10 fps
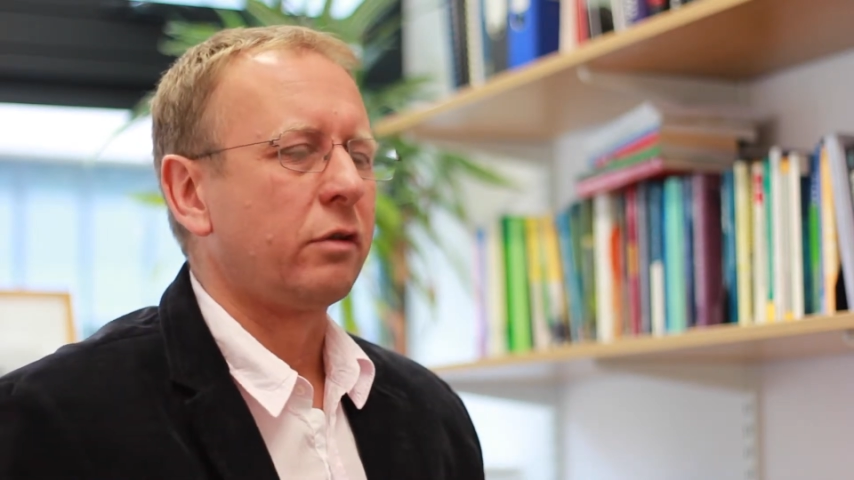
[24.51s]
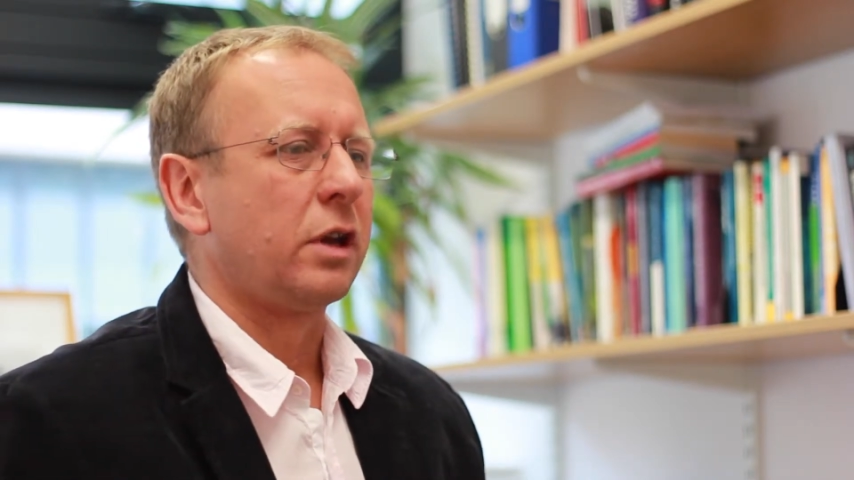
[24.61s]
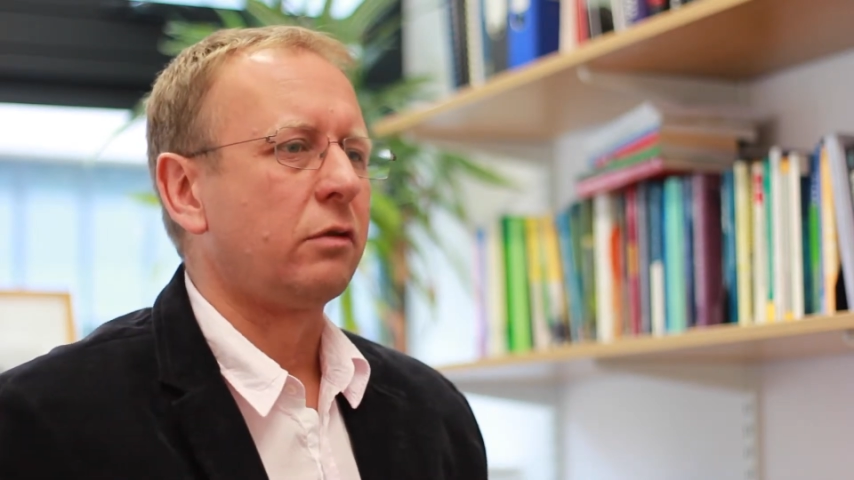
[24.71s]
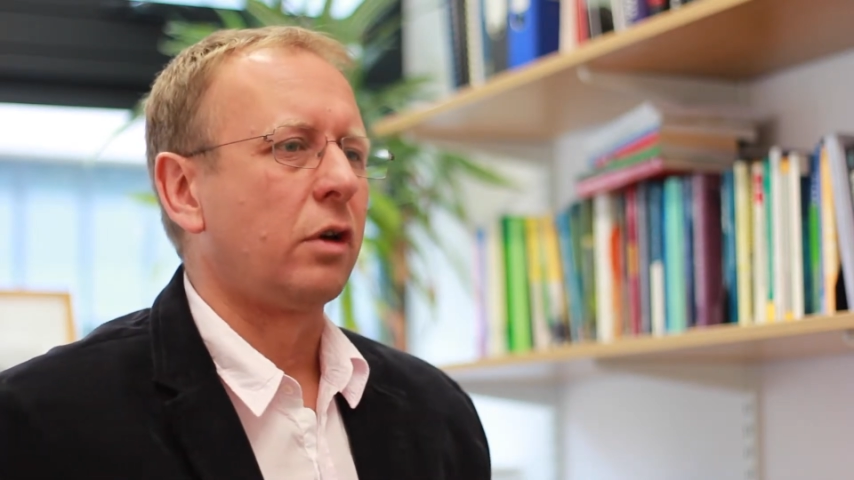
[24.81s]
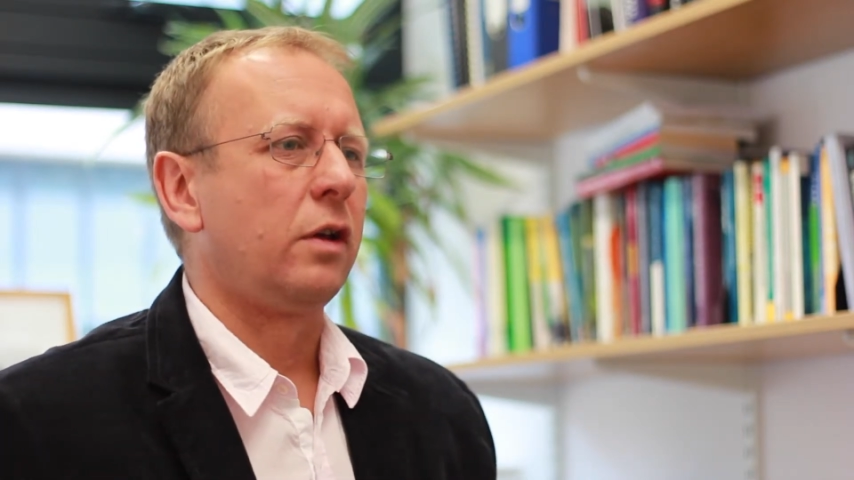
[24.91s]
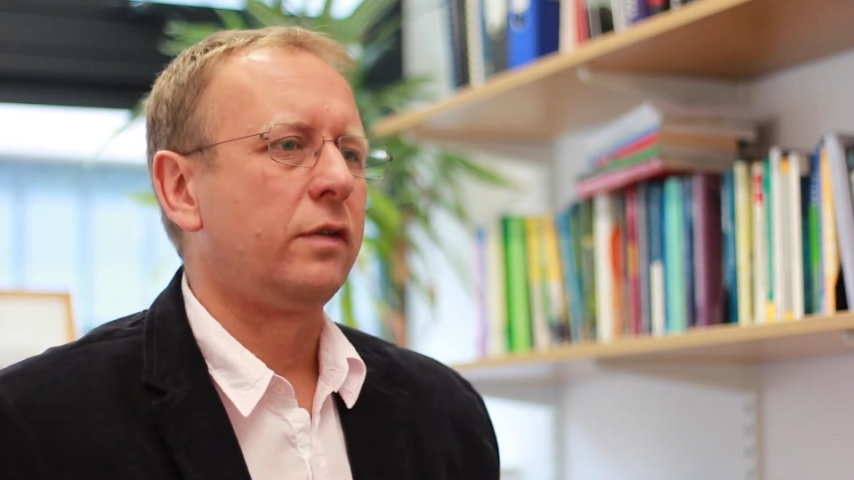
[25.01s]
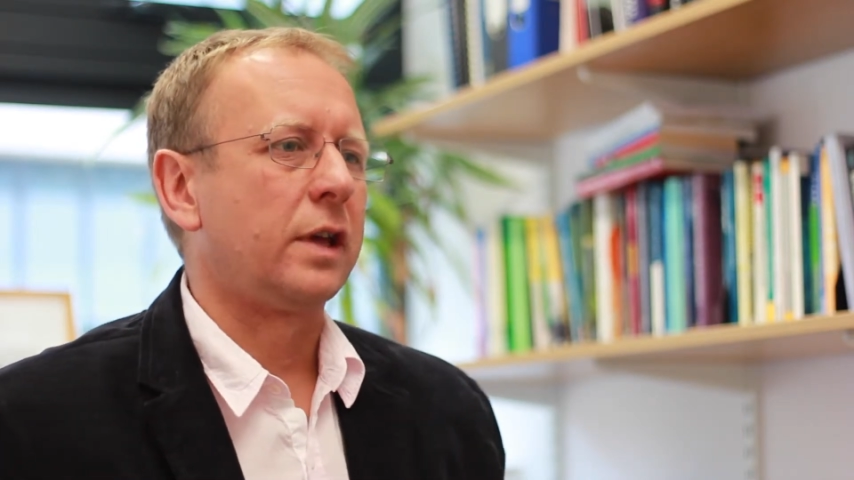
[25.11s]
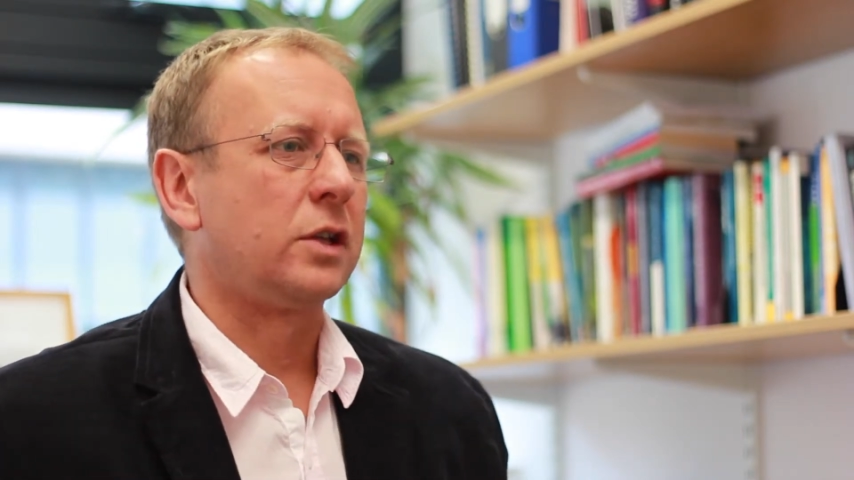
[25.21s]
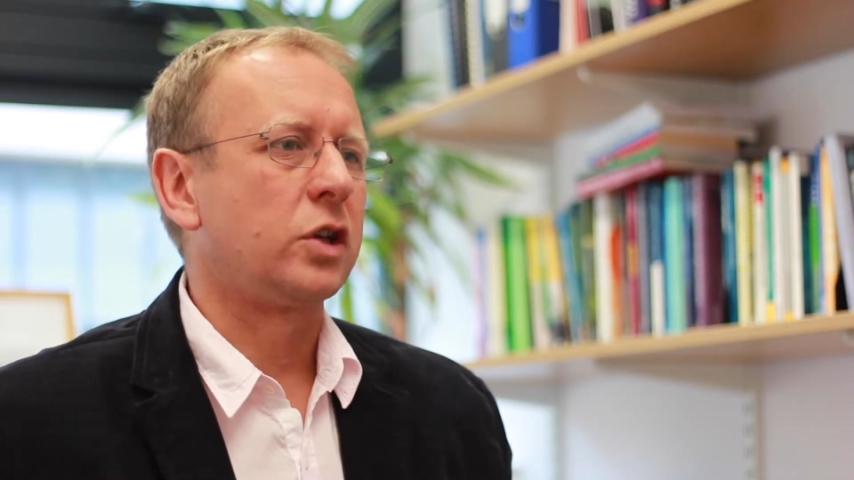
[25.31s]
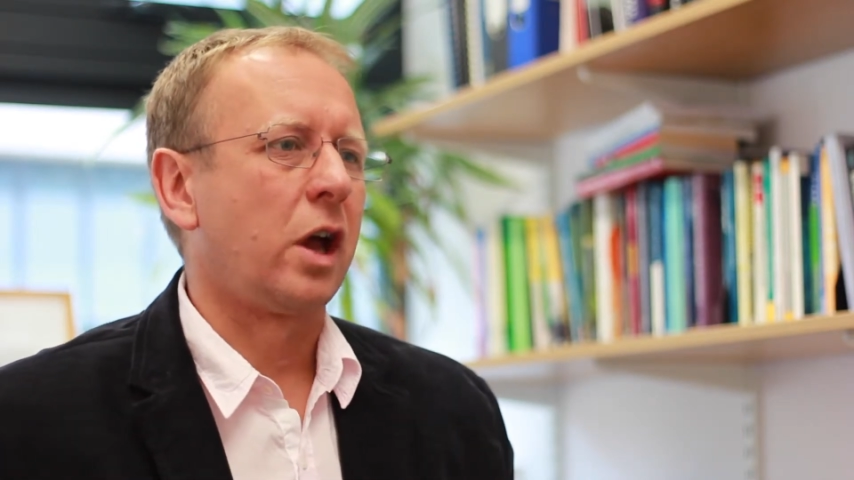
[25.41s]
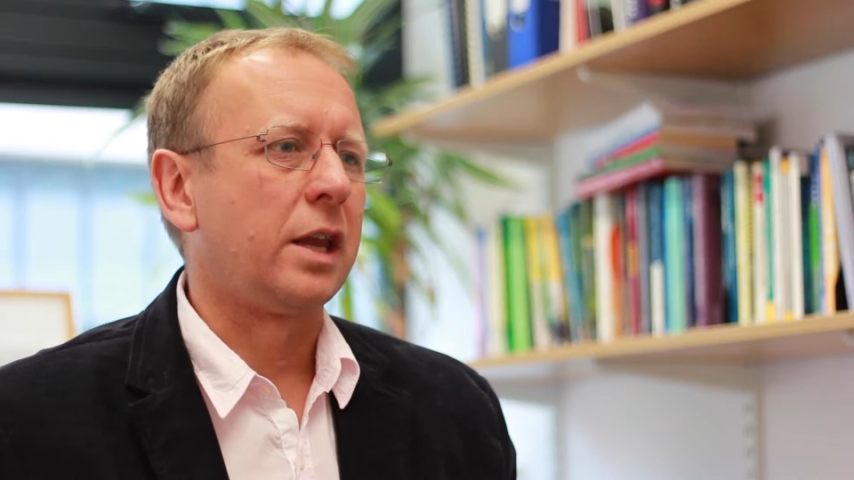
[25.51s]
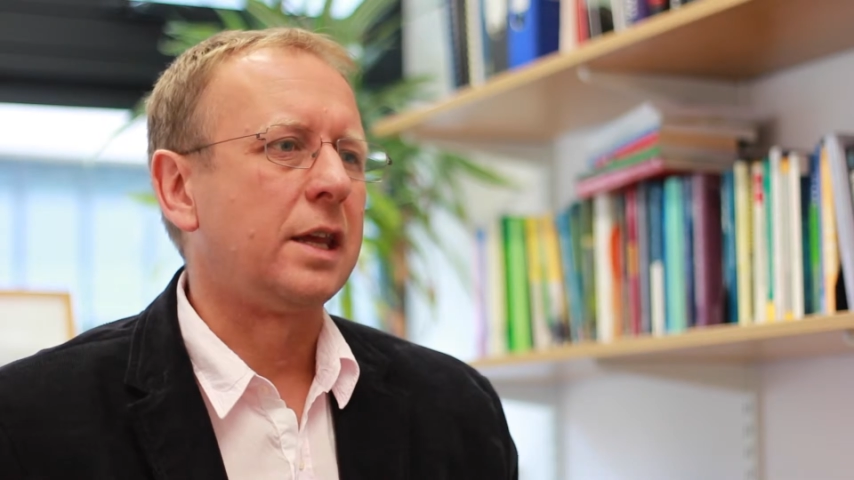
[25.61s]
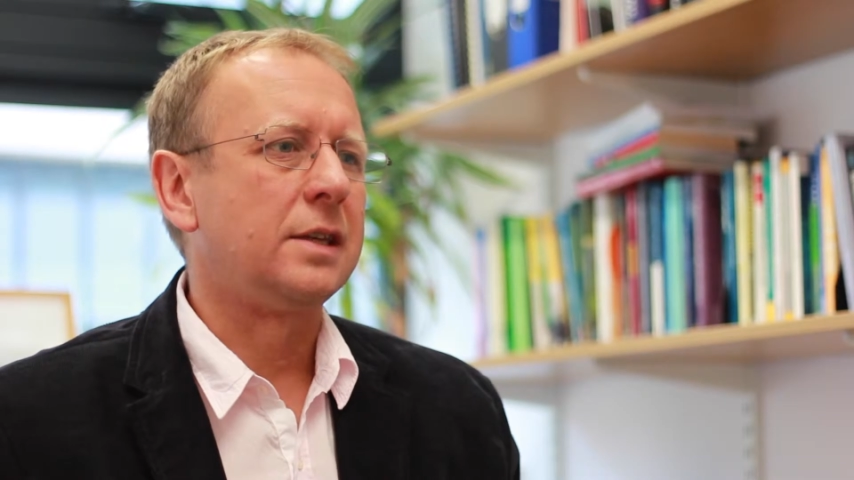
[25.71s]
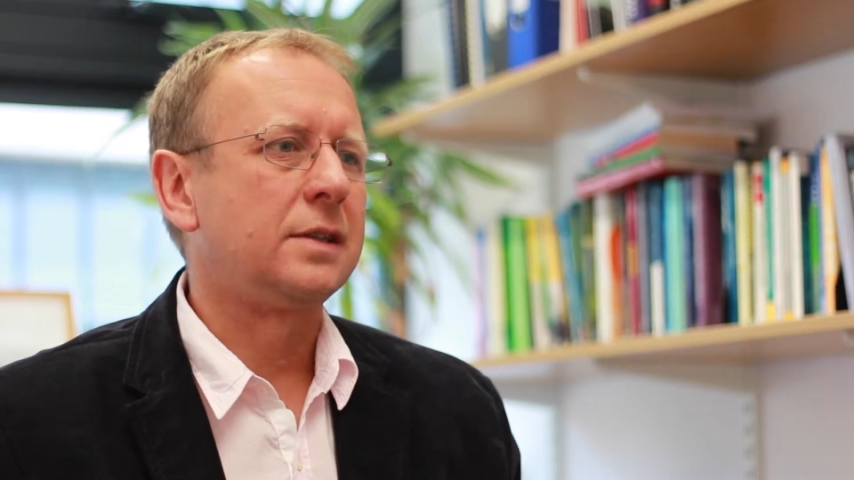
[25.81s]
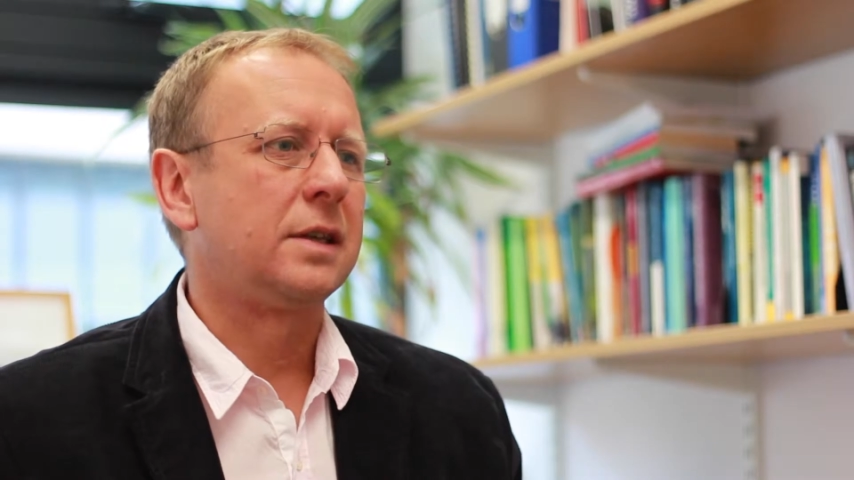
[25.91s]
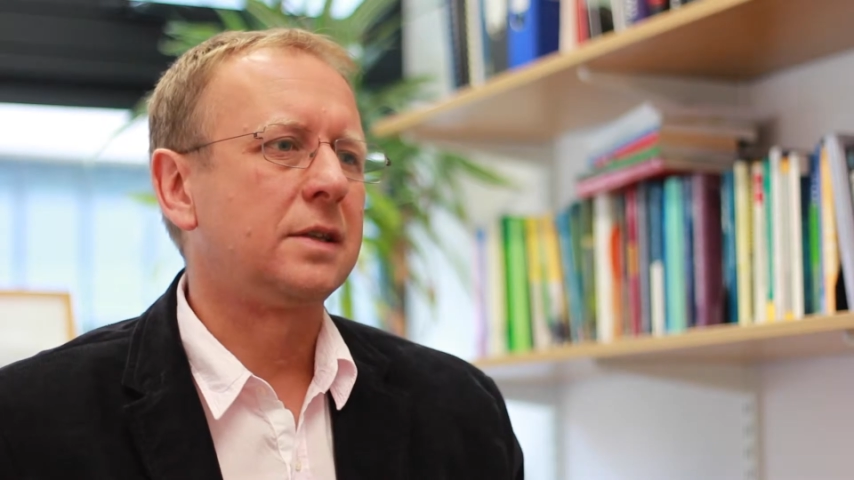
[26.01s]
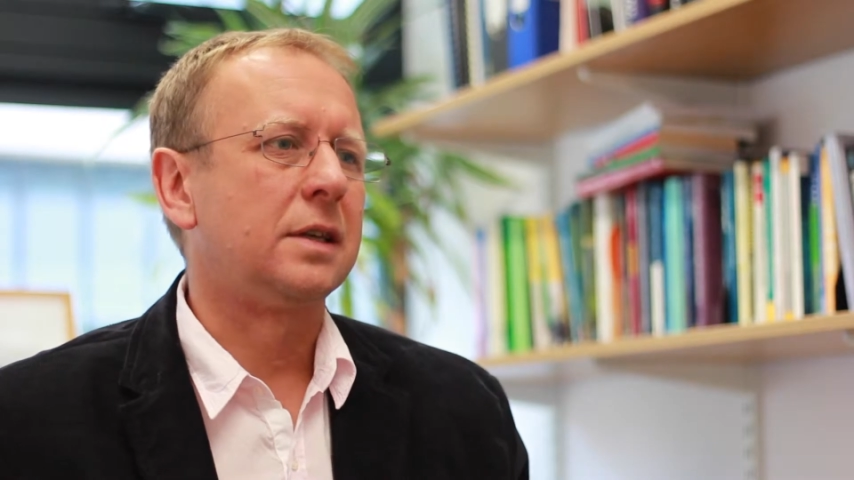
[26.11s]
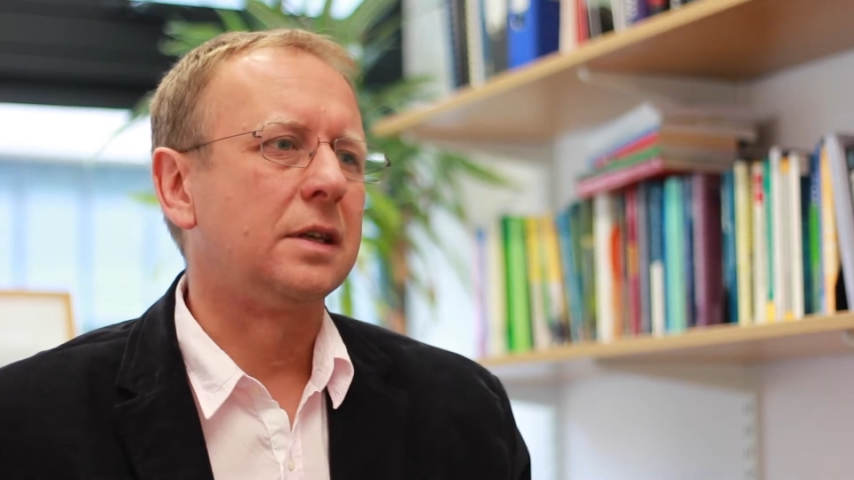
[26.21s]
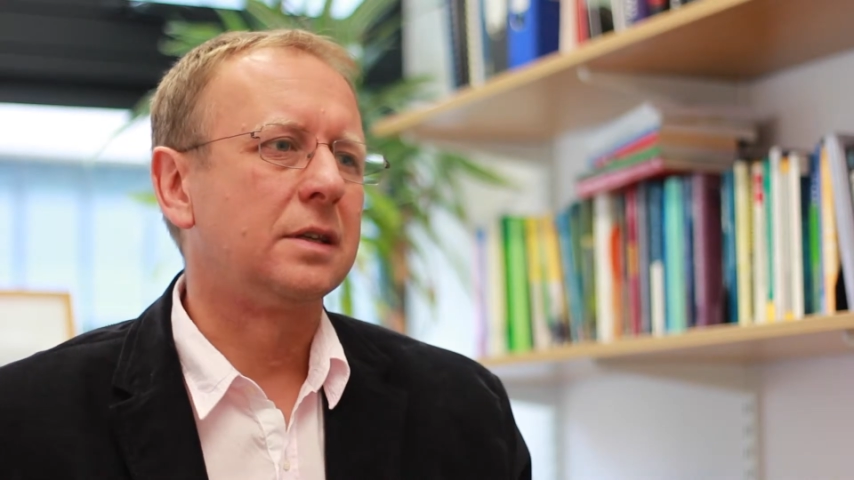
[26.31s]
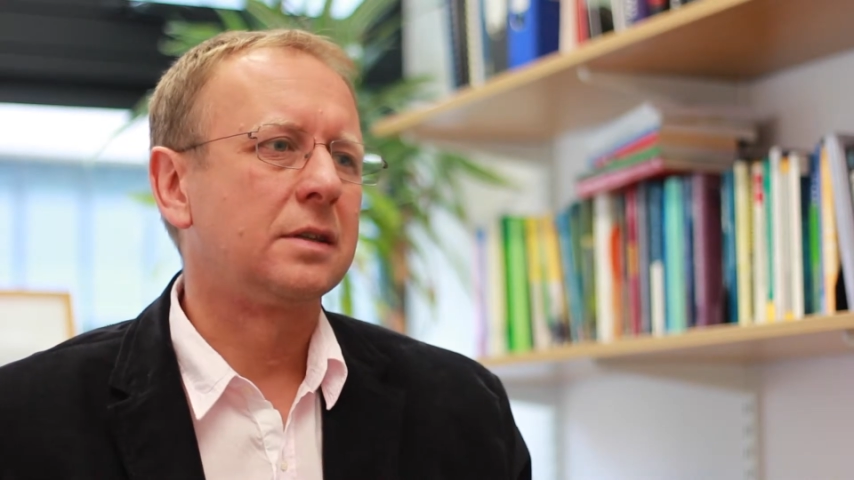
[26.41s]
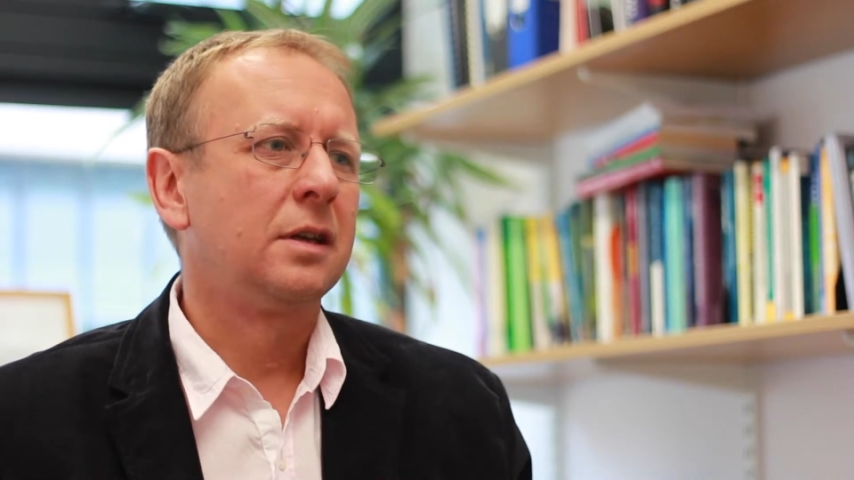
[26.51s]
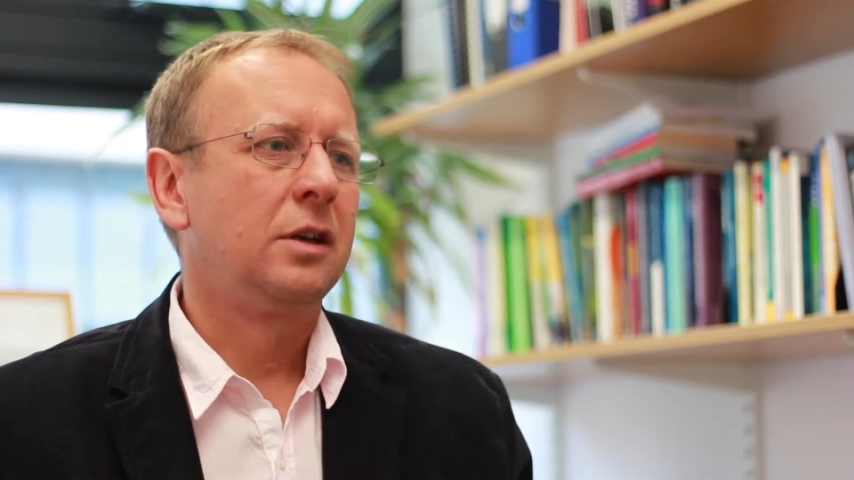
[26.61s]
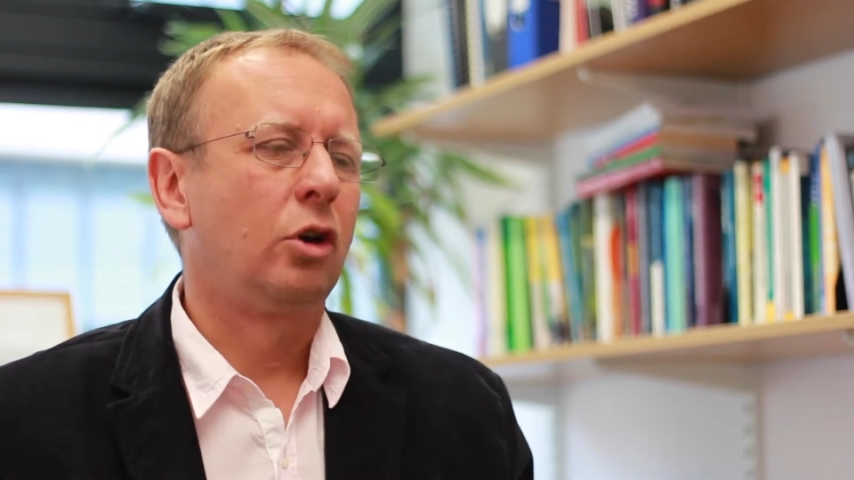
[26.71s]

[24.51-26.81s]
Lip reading: green growth in Chinese cities.